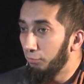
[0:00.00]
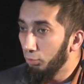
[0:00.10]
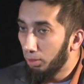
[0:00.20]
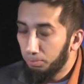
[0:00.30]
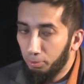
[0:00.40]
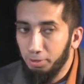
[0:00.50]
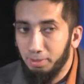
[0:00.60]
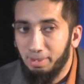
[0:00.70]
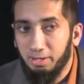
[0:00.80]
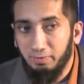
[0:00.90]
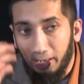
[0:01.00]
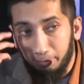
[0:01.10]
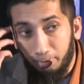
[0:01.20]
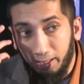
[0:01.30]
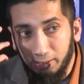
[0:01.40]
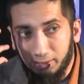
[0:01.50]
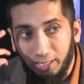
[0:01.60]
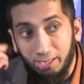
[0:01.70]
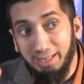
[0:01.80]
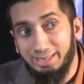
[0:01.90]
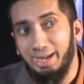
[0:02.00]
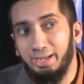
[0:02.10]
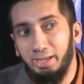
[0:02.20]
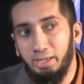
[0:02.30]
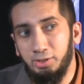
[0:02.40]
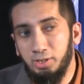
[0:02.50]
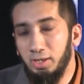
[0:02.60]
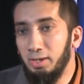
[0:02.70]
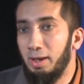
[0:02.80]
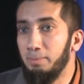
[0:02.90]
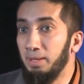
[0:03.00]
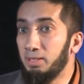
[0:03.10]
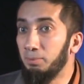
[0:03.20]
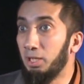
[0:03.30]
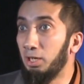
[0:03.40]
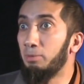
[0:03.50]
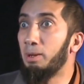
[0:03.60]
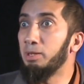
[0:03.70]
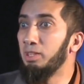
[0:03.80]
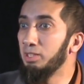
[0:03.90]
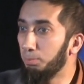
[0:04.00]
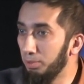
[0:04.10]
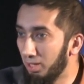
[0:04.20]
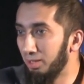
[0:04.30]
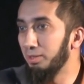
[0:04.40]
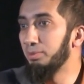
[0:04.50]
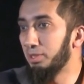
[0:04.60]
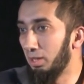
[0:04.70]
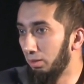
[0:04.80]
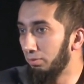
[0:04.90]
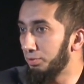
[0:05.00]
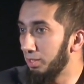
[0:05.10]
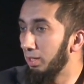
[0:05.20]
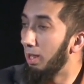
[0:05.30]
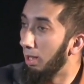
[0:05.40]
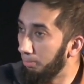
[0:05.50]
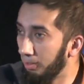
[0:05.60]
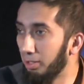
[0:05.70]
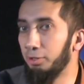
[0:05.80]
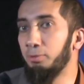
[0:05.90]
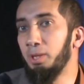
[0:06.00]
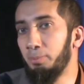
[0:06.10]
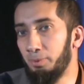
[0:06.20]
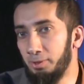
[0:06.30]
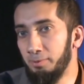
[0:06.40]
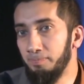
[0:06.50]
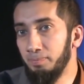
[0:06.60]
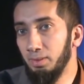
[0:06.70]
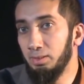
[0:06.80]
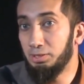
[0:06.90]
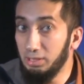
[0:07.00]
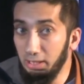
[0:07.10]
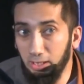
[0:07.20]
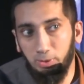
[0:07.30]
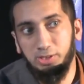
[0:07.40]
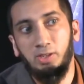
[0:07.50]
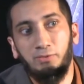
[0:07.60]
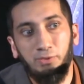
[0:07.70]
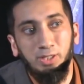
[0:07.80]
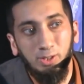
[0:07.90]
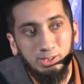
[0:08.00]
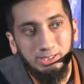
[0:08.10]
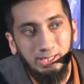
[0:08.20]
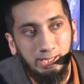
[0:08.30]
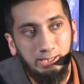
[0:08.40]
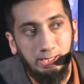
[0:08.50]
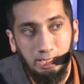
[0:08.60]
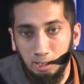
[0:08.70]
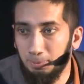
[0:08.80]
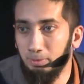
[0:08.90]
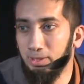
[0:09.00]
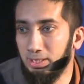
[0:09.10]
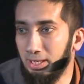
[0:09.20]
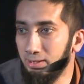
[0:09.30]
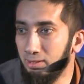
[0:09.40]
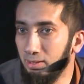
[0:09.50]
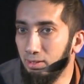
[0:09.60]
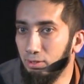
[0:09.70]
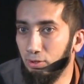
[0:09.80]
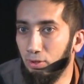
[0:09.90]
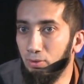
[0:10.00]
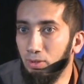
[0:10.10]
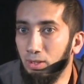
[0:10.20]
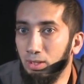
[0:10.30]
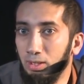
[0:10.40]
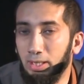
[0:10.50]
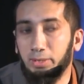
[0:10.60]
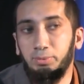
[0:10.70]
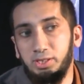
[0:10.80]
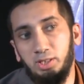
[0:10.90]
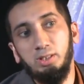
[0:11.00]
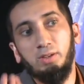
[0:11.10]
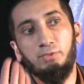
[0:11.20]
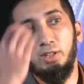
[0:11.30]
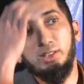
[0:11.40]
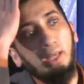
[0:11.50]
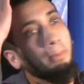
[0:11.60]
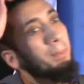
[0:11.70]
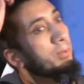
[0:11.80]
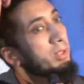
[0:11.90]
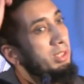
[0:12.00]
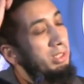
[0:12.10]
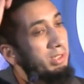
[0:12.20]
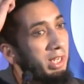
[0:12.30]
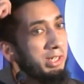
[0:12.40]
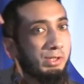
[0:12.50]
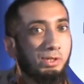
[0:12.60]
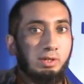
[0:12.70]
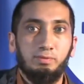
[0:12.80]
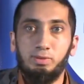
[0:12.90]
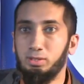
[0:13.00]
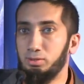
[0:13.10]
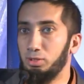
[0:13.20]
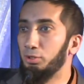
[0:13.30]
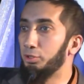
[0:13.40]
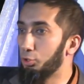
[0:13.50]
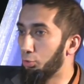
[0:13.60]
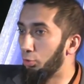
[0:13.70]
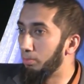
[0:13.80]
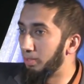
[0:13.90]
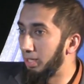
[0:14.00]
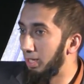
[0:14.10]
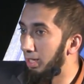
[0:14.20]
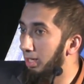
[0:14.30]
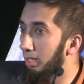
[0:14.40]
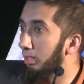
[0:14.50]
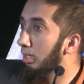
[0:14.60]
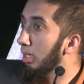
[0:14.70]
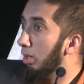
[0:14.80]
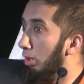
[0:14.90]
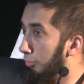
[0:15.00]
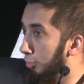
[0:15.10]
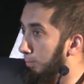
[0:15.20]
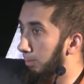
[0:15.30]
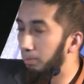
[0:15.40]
And if you can pull them out of that mindset at that age and make them care about things beyond themselves, helping other people, seeing what suffering looks like and helping with that, Like recently, for example, with the disaster of the storm that hit and all